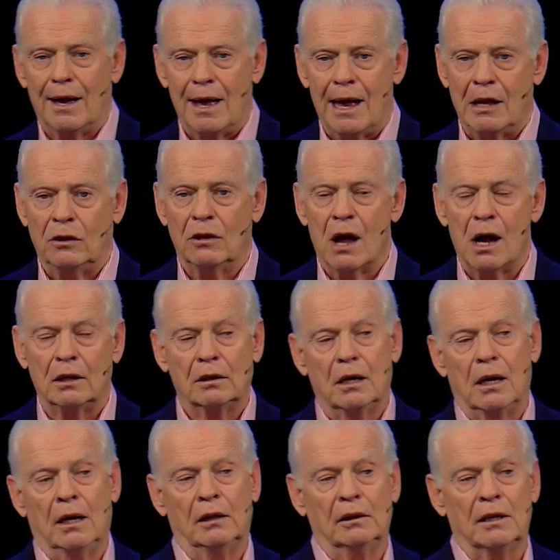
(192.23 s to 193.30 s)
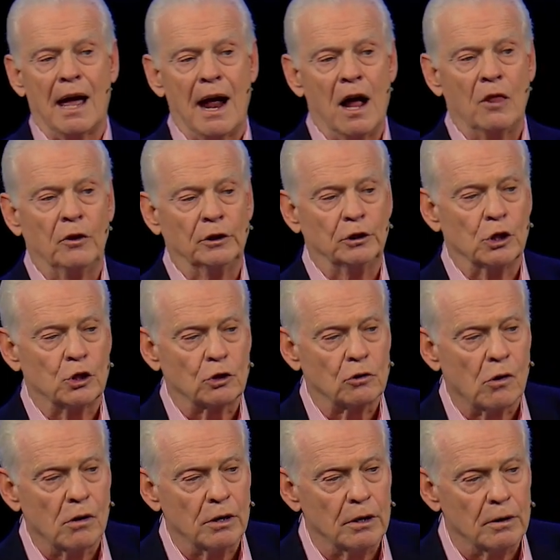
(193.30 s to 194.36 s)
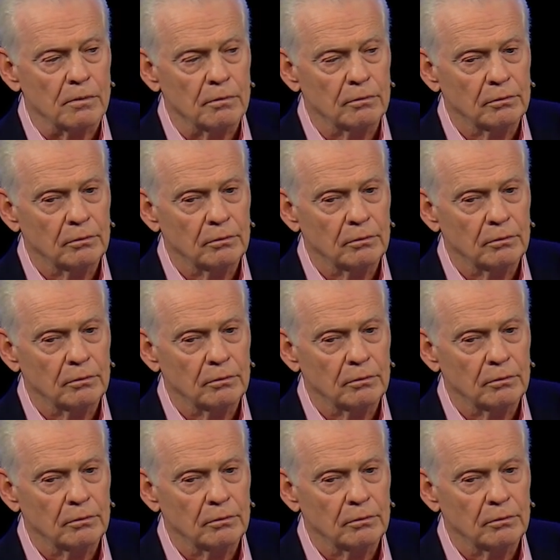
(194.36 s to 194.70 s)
and not allow the destroyer.